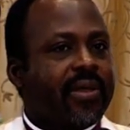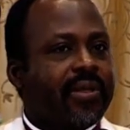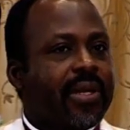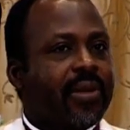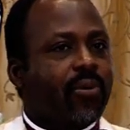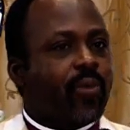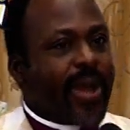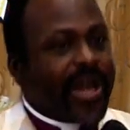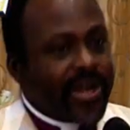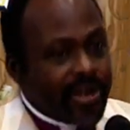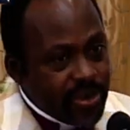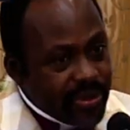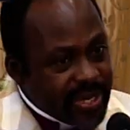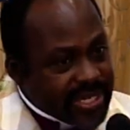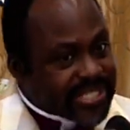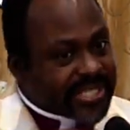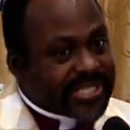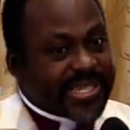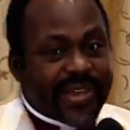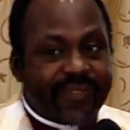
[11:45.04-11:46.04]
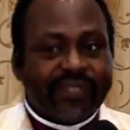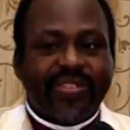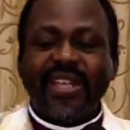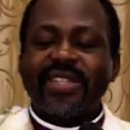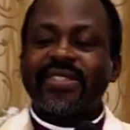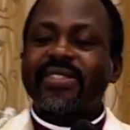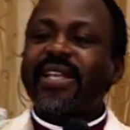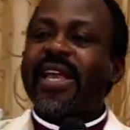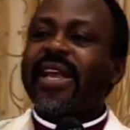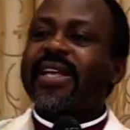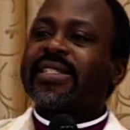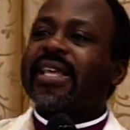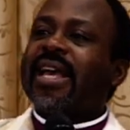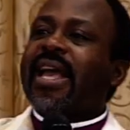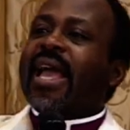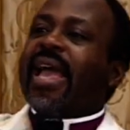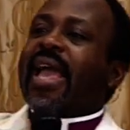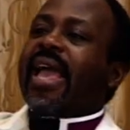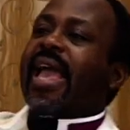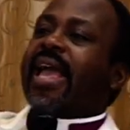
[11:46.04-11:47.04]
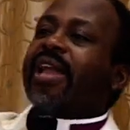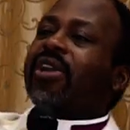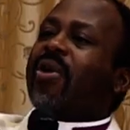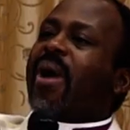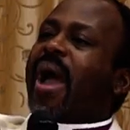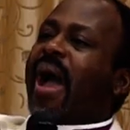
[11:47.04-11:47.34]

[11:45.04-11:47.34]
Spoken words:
And when you receive these things, and you